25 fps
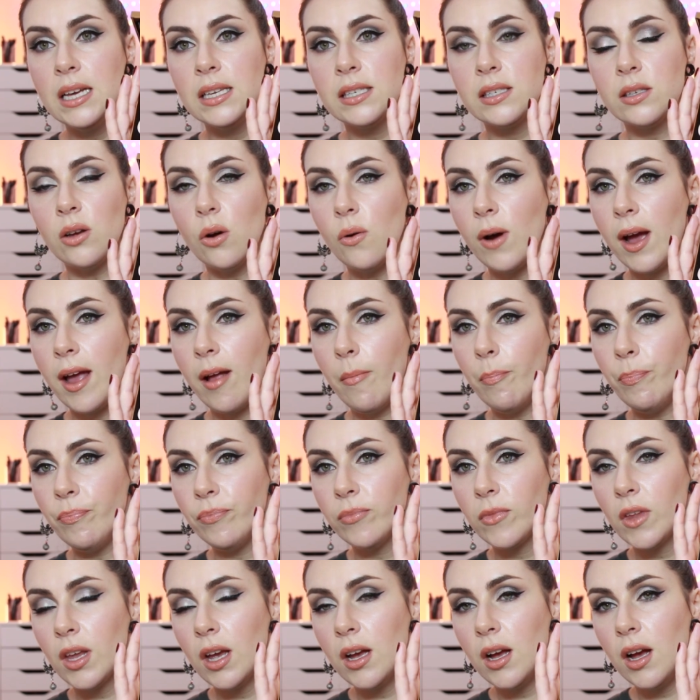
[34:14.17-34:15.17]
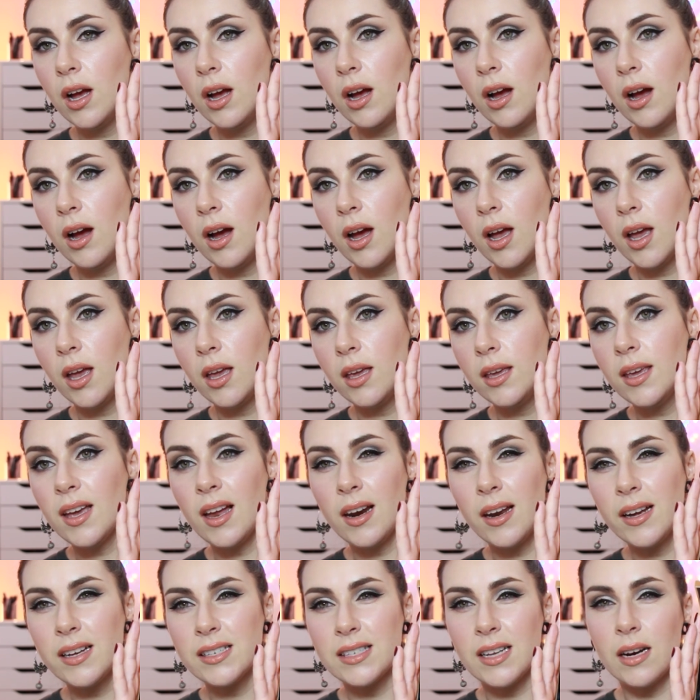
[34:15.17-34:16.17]
So um, I,
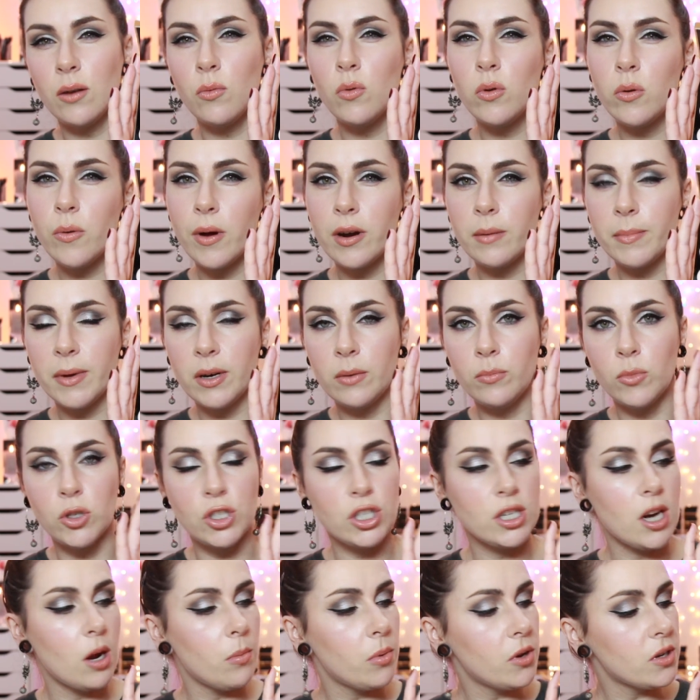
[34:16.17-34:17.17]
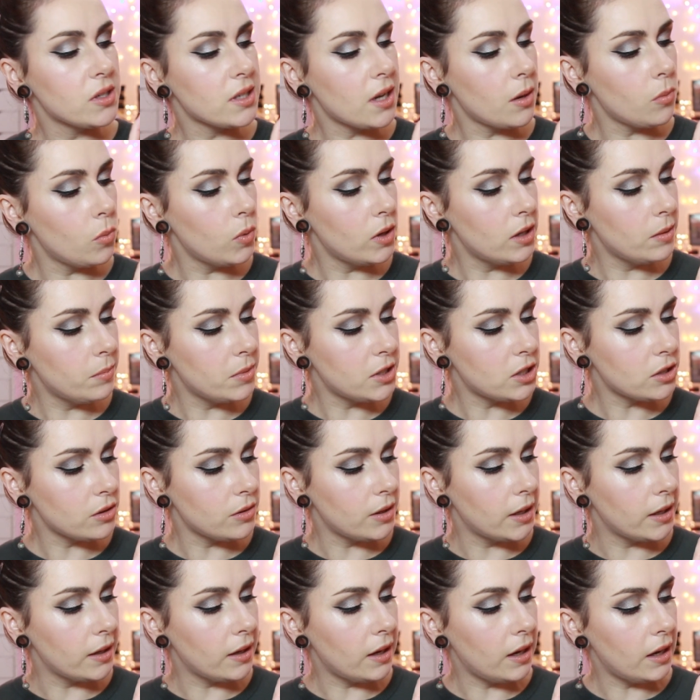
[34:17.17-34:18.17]
yeah, like I said, I won't go on about it much now because I will be
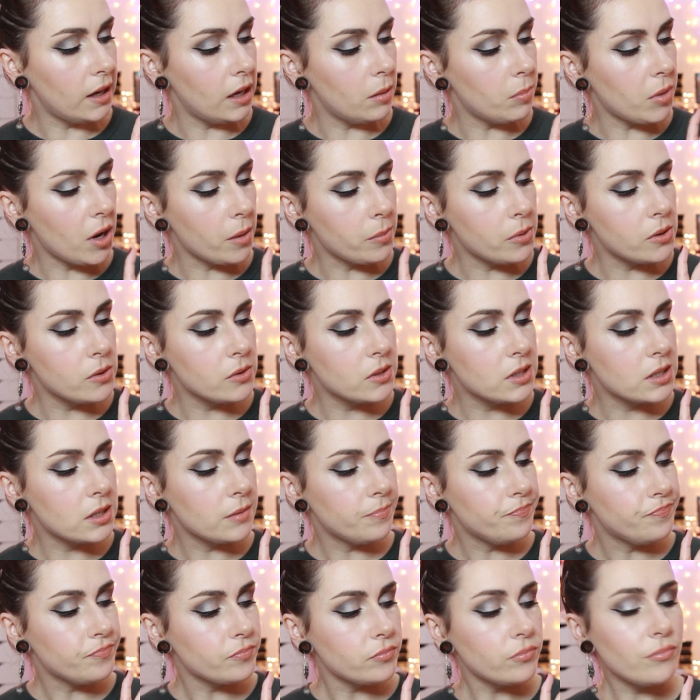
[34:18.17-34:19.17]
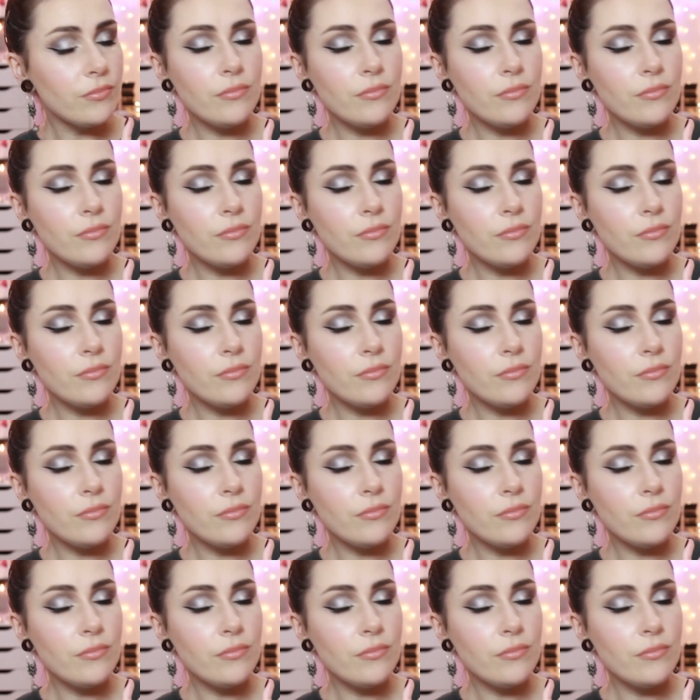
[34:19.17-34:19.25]
doing a blog post.